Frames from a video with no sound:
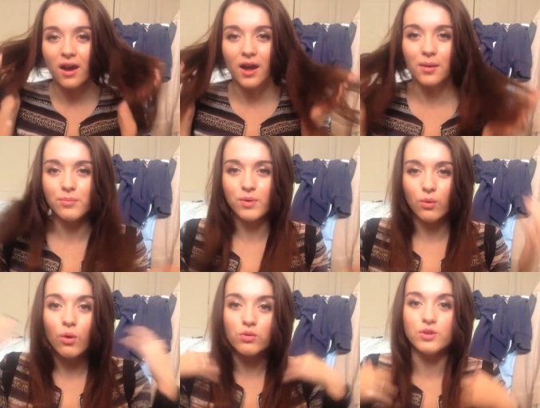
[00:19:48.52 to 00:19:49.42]
um,
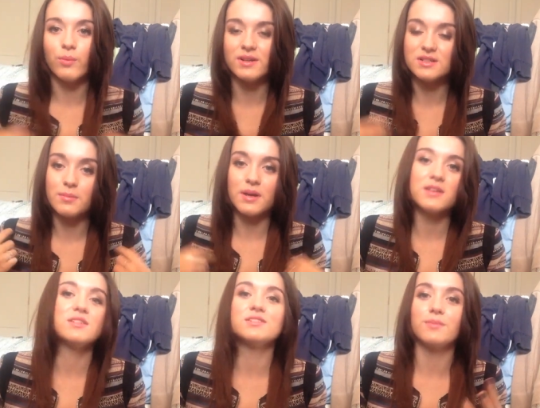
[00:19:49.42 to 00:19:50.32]
or autumn winter
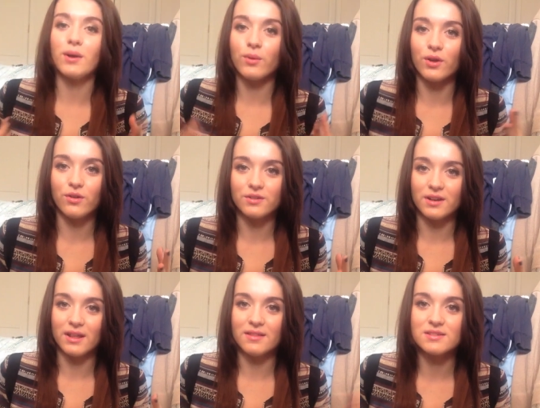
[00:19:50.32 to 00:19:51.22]
because it doesn't matter what you got
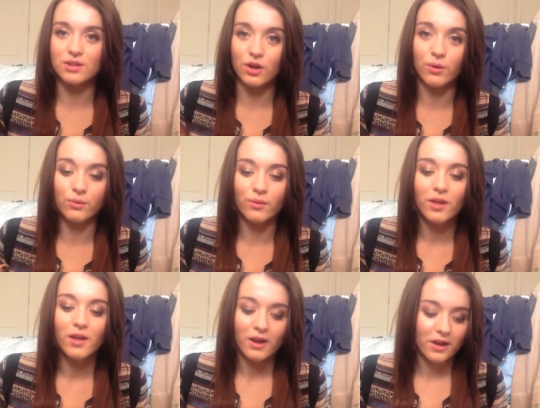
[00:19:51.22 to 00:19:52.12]
underneath, it's the coat.
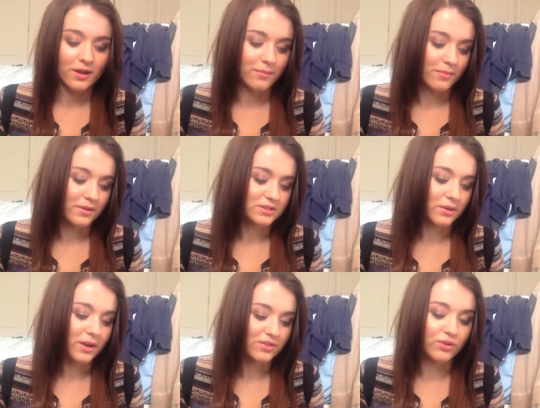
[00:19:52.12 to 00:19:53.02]
Um, so
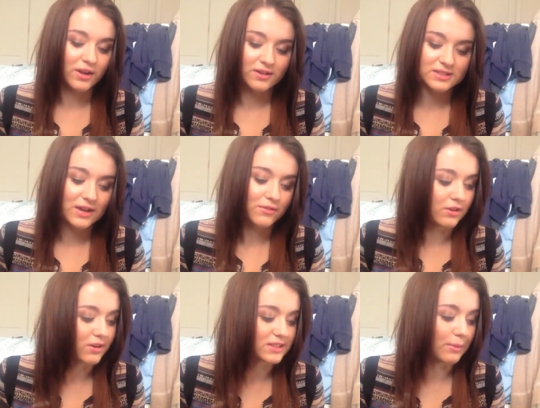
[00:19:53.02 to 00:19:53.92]
it's really nice to have a
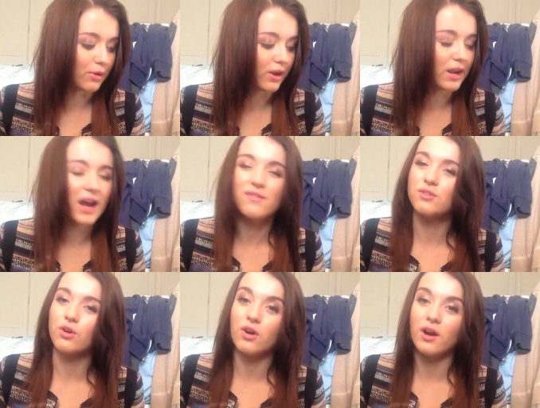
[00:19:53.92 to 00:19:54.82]
nice staple coat, and I
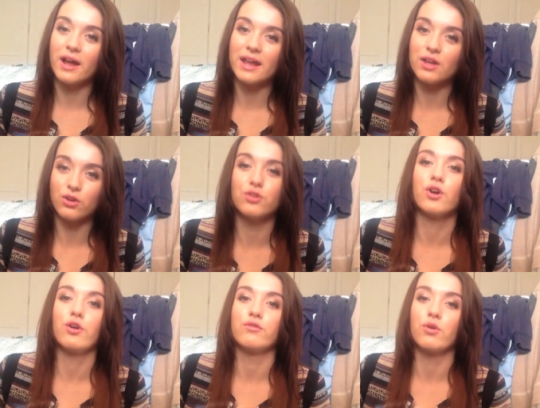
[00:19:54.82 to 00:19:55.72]
haven't got a good
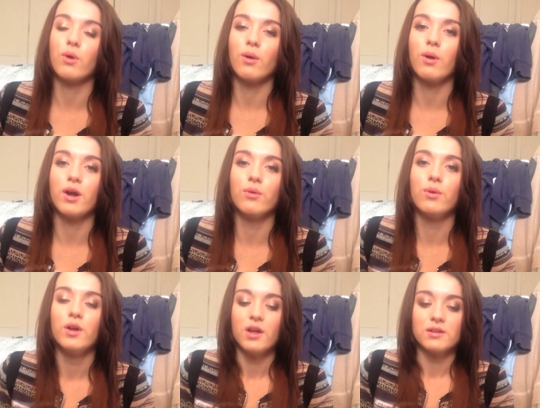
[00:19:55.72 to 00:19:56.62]
coat for quite a while.
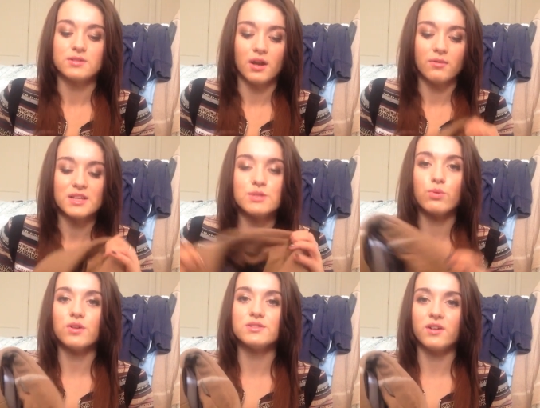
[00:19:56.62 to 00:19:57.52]
So this
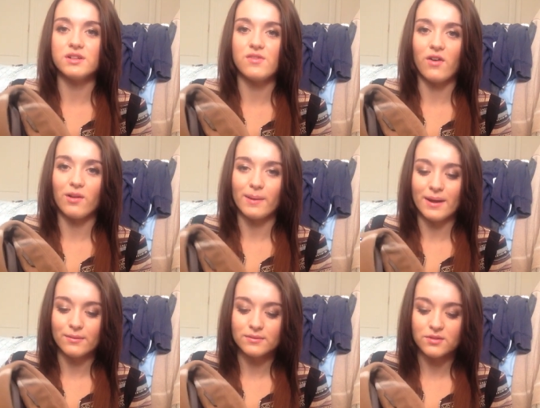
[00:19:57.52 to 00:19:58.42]
was ninety five
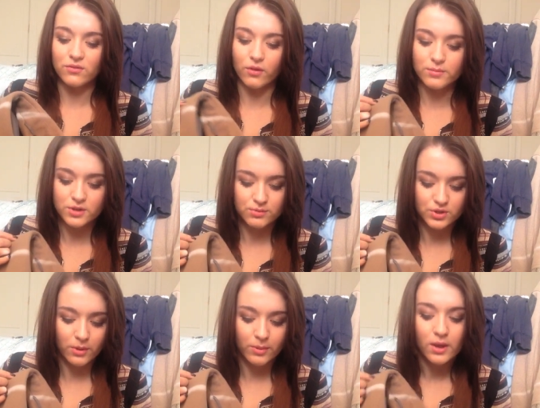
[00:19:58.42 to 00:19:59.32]
pounds from
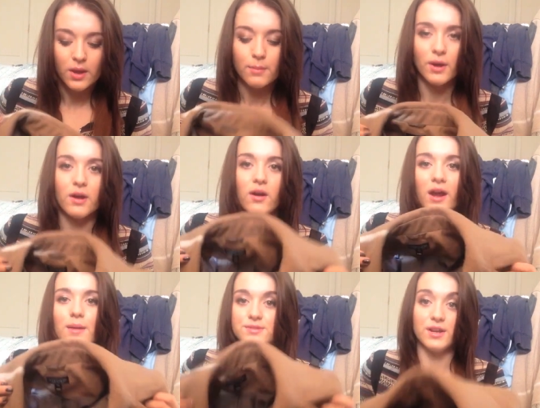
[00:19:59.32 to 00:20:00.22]
Topshop, but
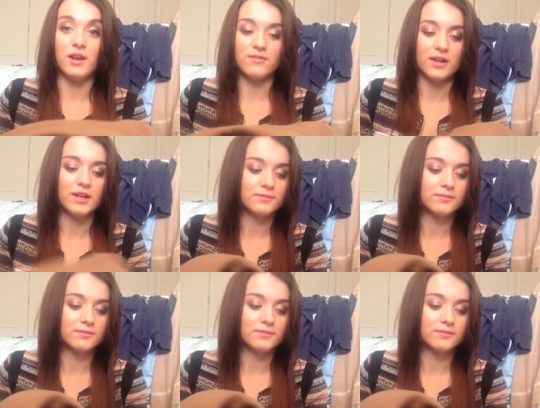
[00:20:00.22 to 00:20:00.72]
I absolutely love it.